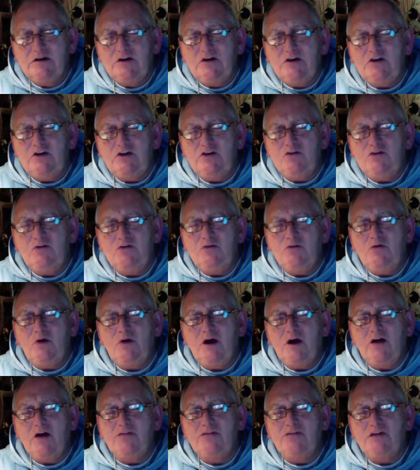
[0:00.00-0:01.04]
You
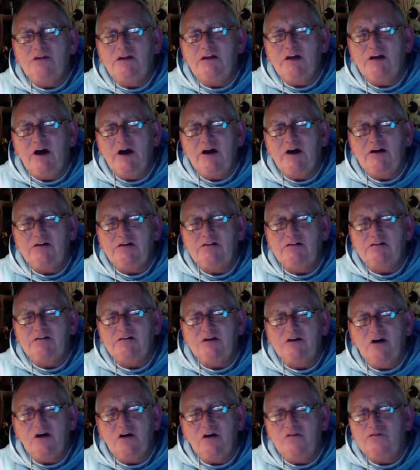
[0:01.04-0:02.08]
are the light
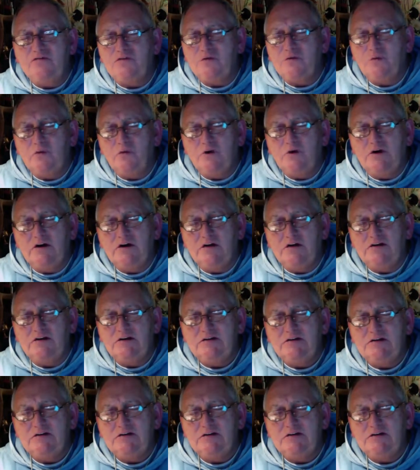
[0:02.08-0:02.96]
of the world.